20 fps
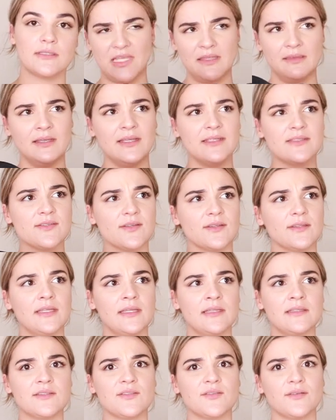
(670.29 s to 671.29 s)
I think I took the
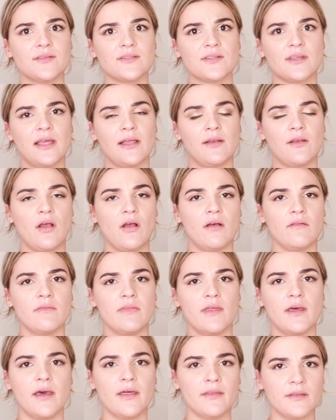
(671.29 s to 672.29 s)
inserts out of the
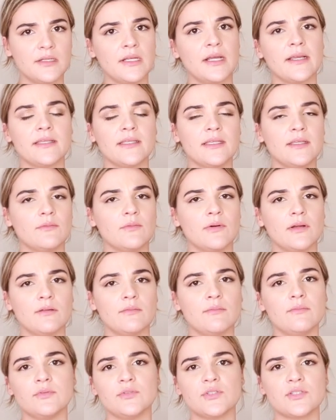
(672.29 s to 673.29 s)
other Nike
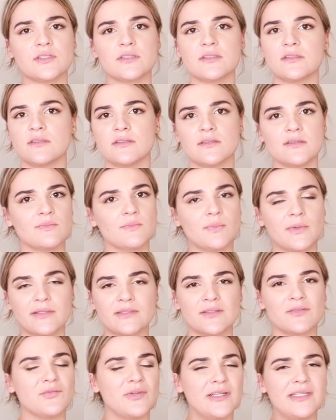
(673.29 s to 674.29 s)
one just because
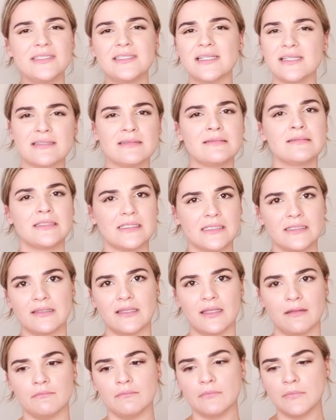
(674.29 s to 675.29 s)
it really doesn't need
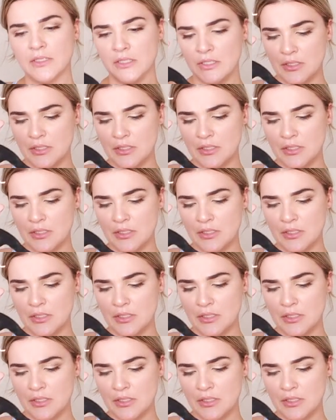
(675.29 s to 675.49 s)
them.